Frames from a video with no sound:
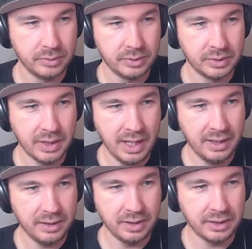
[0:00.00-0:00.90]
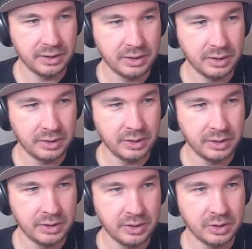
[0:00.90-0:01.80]
That, like, to
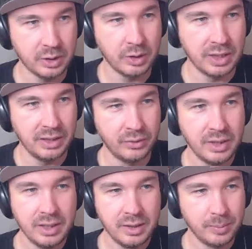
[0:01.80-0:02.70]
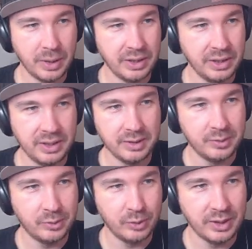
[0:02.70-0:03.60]
just start off by getting
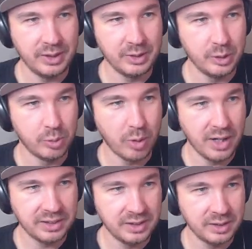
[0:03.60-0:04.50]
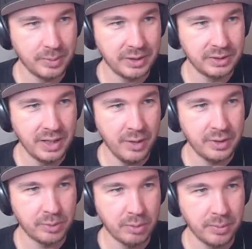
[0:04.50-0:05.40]
freaking 2 prizes, because now
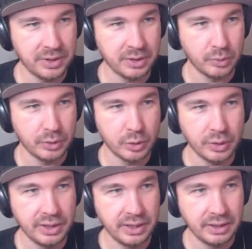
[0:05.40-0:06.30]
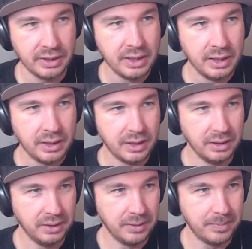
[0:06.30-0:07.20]
he's probably just retreating.
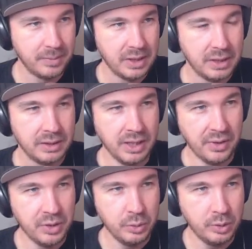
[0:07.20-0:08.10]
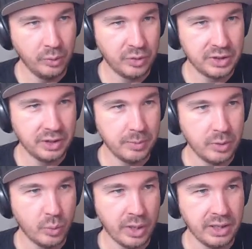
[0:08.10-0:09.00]
Now I don't know if he's going to be
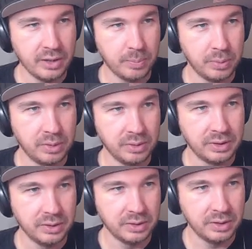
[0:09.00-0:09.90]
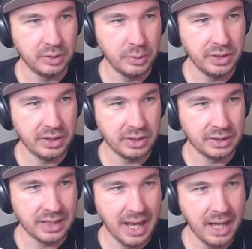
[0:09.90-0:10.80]
ready to do any
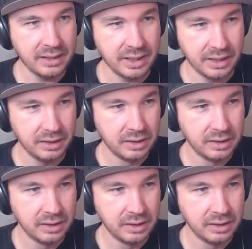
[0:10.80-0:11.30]
attacking.